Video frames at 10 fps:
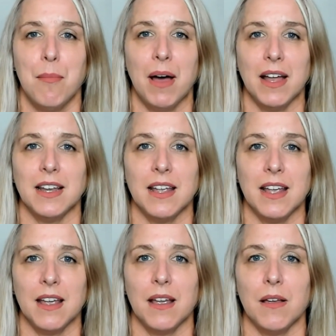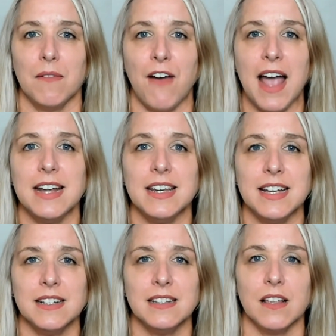But
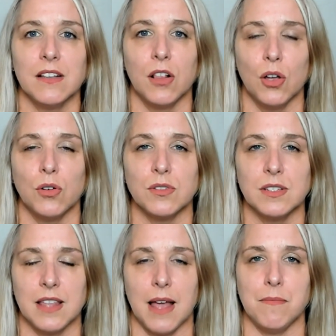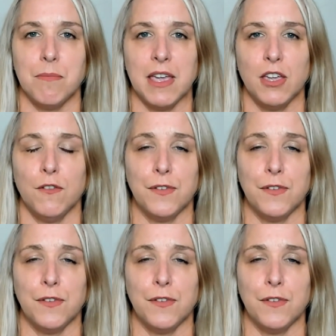finding clothes that make you